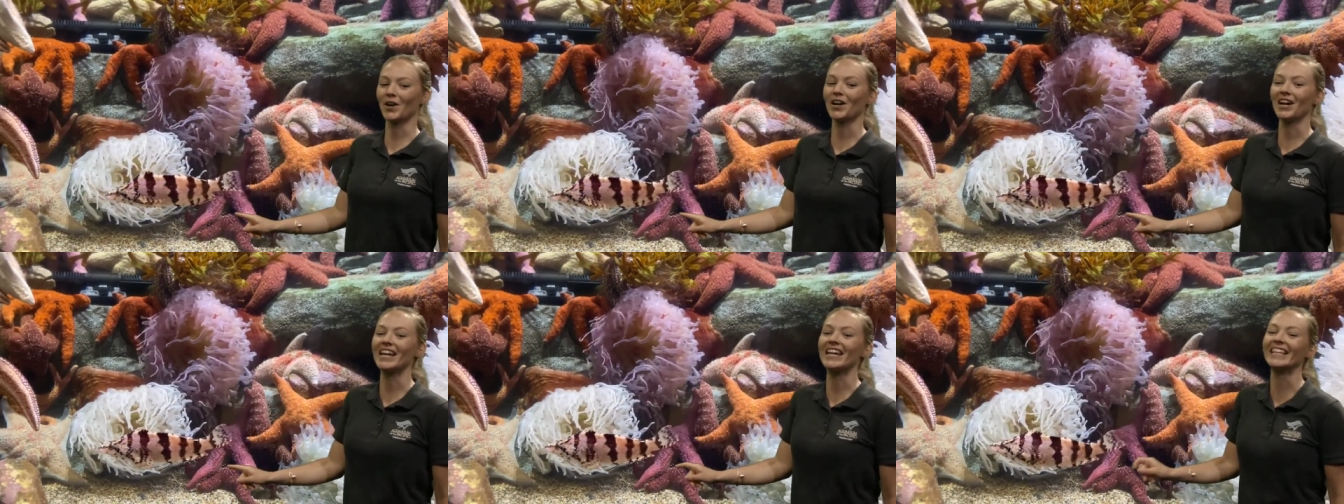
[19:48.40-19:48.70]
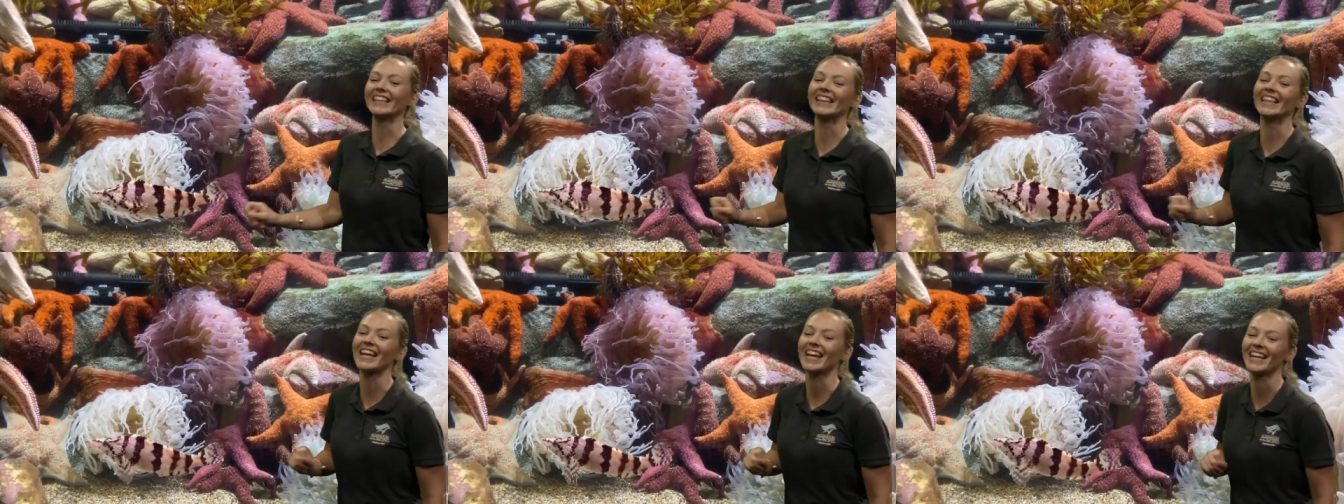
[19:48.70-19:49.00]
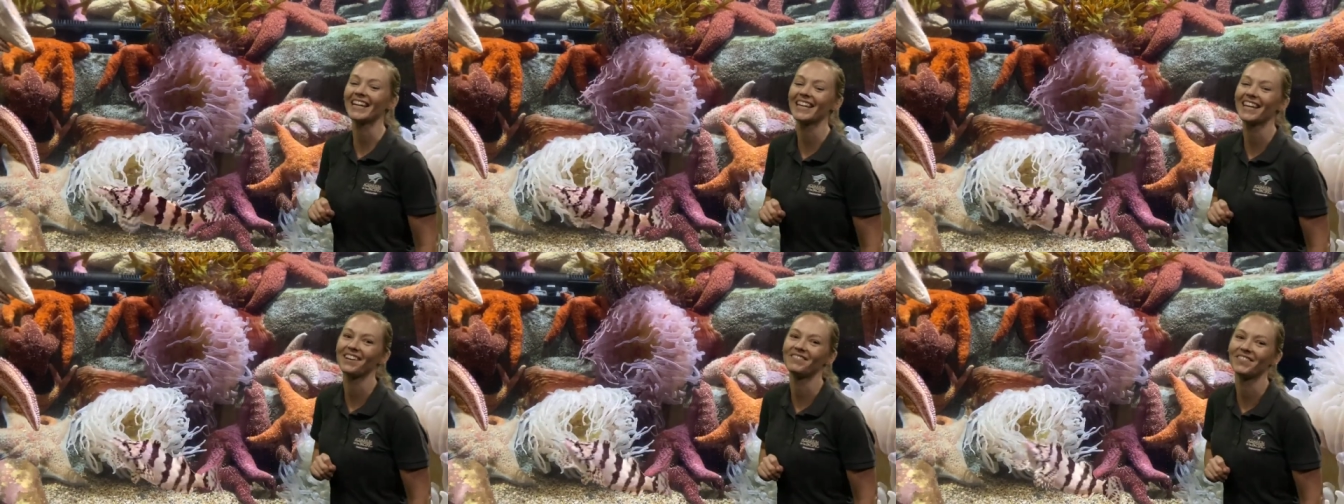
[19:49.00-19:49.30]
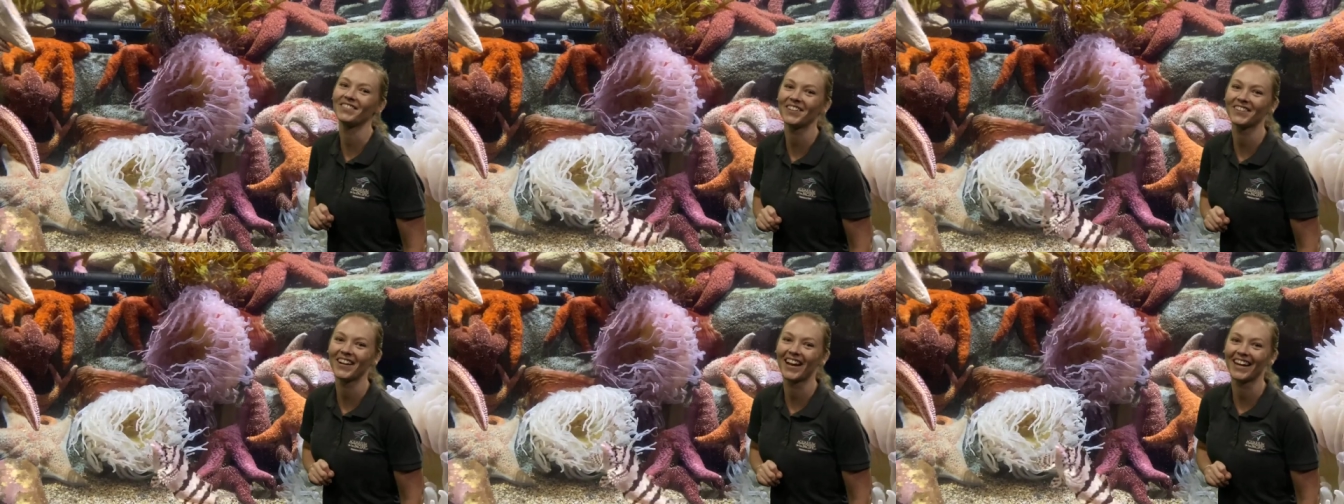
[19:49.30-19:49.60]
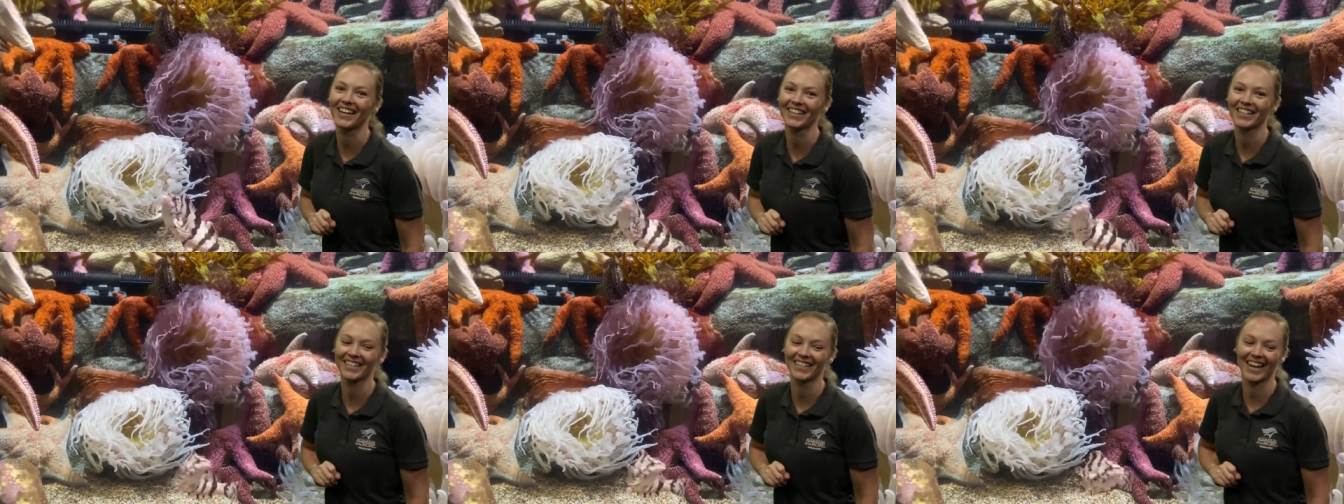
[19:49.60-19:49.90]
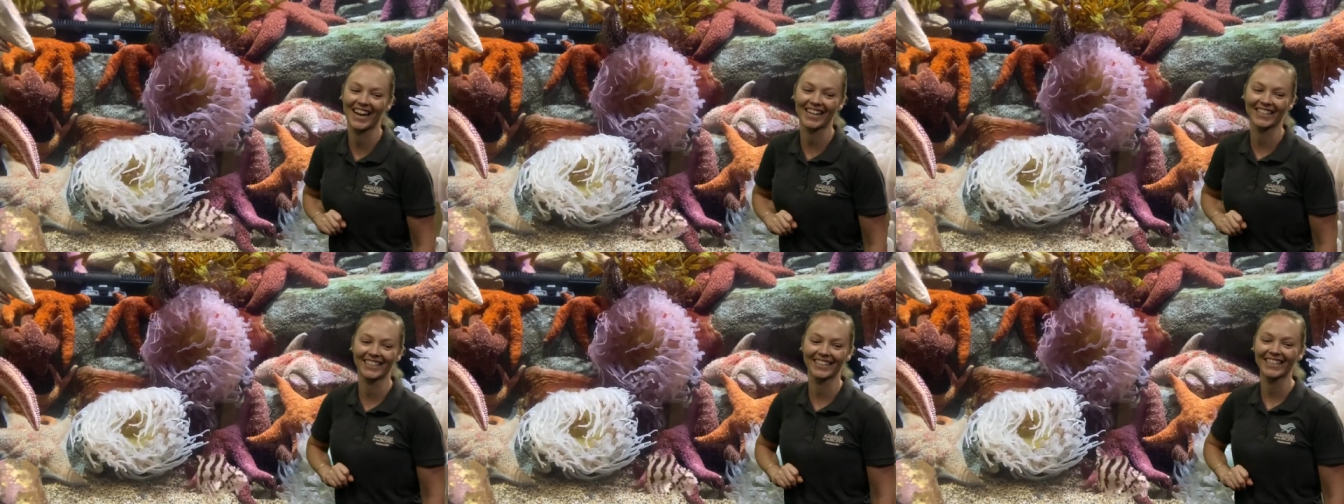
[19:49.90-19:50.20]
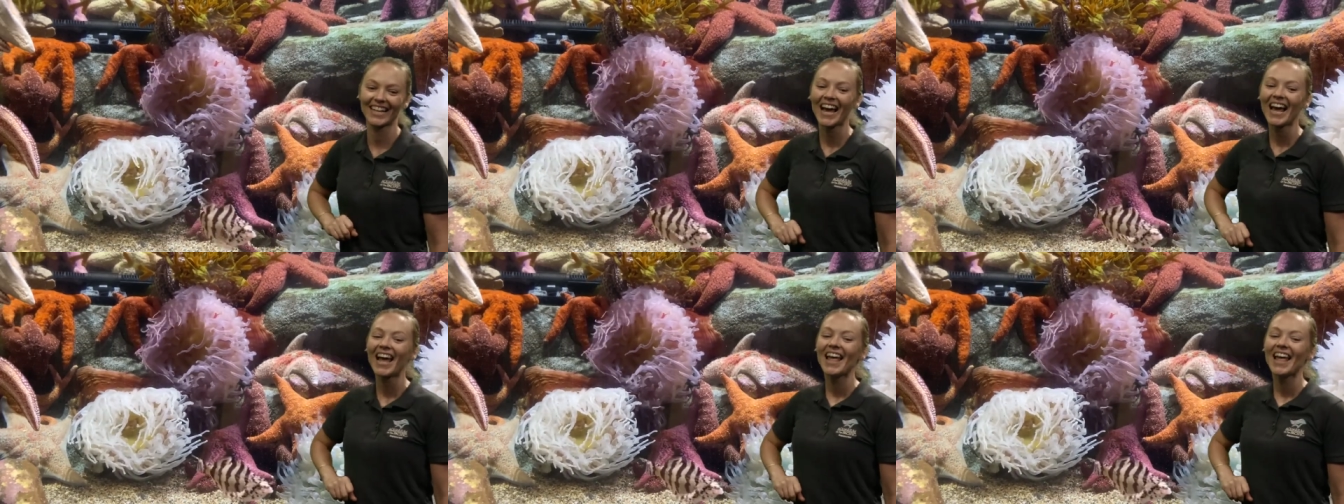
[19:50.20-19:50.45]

green line coming right across.